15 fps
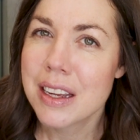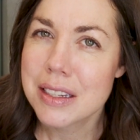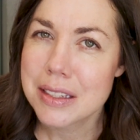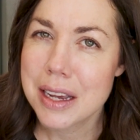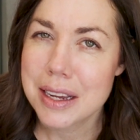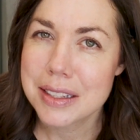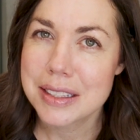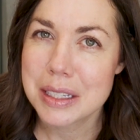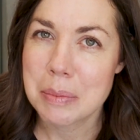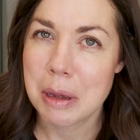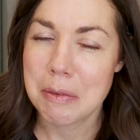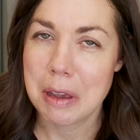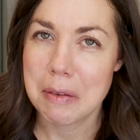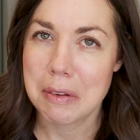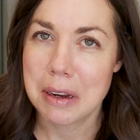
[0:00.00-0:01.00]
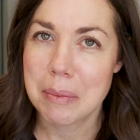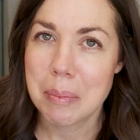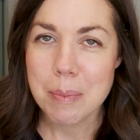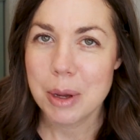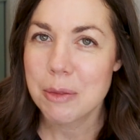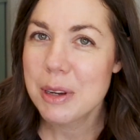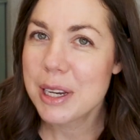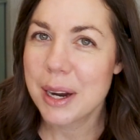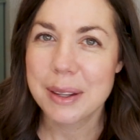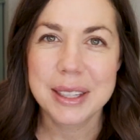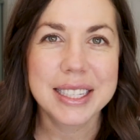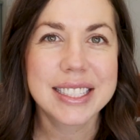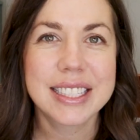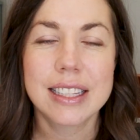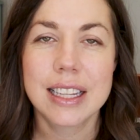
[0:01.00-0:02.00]
science is my favorite. But
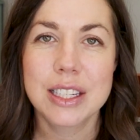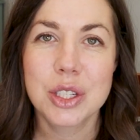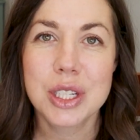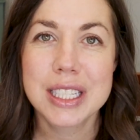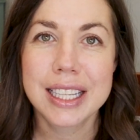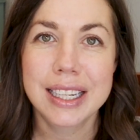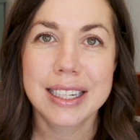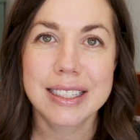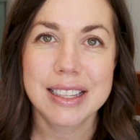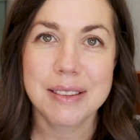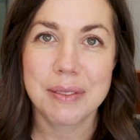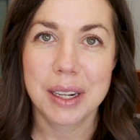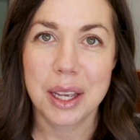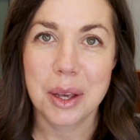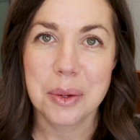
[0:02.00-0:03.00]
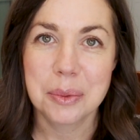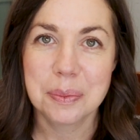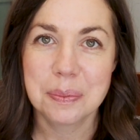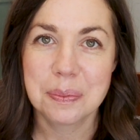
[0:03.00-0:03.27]
regardless, let's just get into the video.